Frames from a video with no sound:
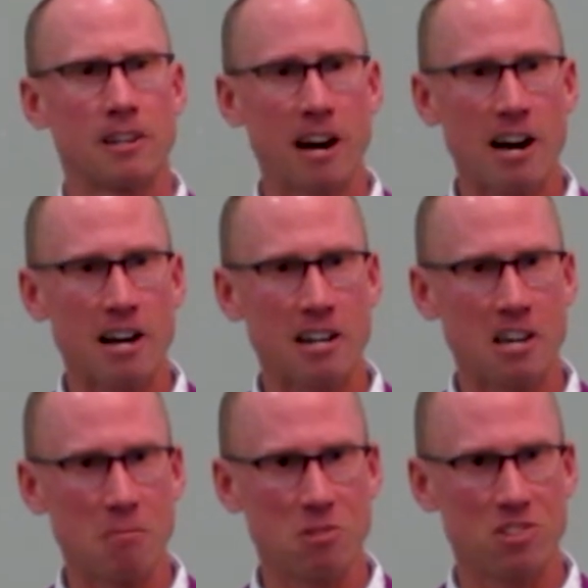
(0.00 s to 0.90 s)
God
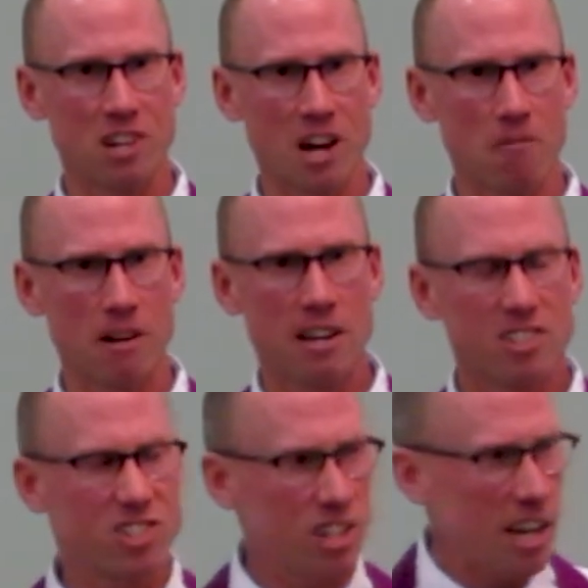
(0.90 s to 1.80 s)
Himself,
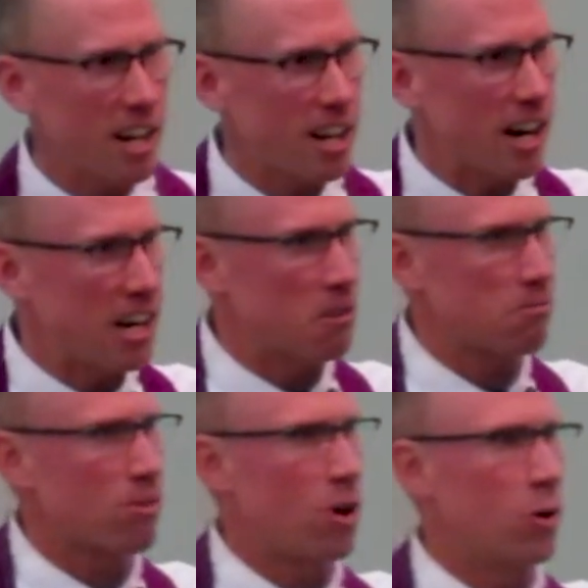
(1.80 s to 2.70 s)
seated on a
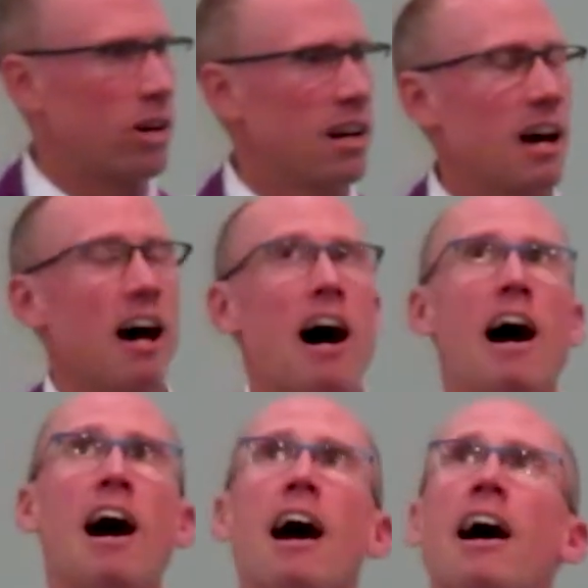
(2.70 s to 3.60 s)
throne
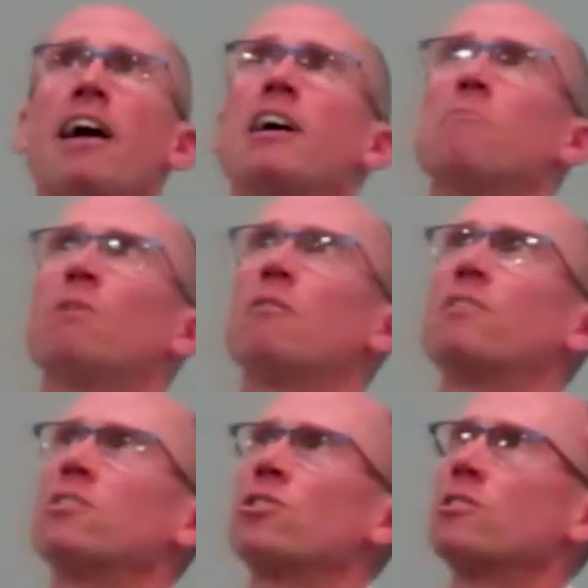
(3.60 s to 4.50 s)
high
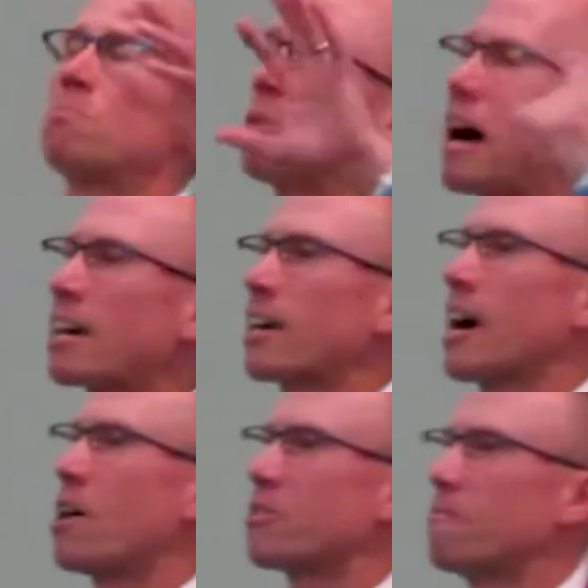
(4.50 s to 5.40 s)
above the church, blocking
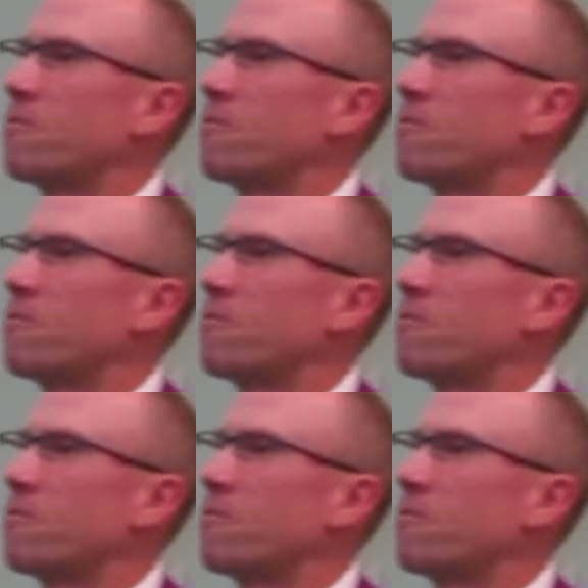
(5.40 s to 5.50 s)
out the